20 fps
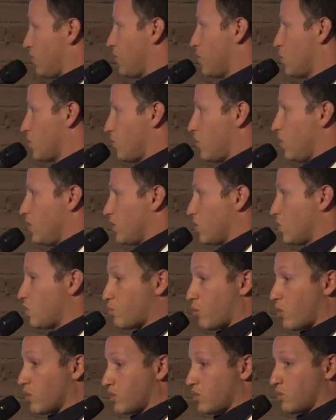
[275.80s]
first of all, this
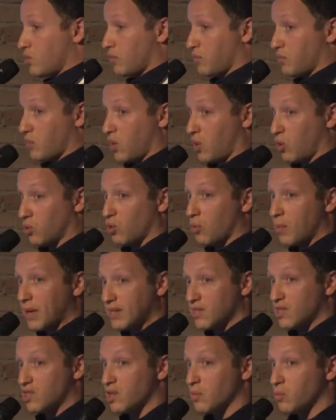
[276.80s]
process of
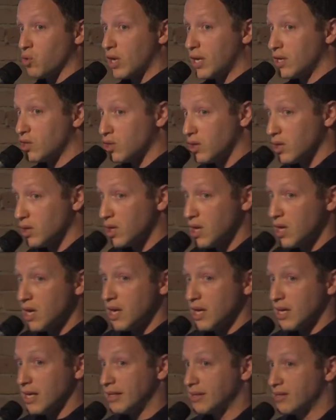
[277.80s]
automatic simulation
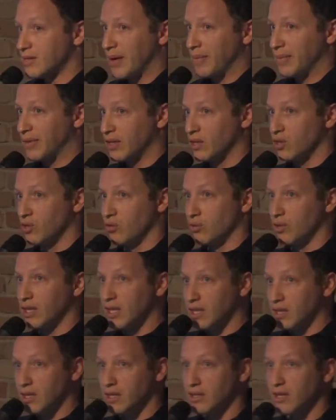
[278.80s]
is something
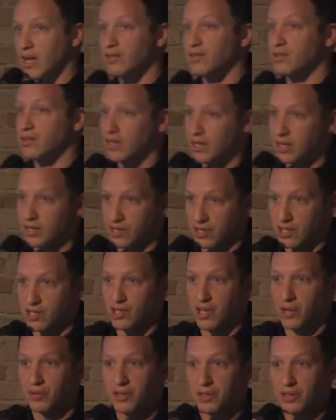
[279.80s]
unique. It doesn't
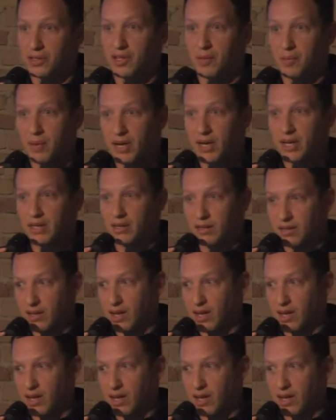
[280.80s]
exist out there in the market, and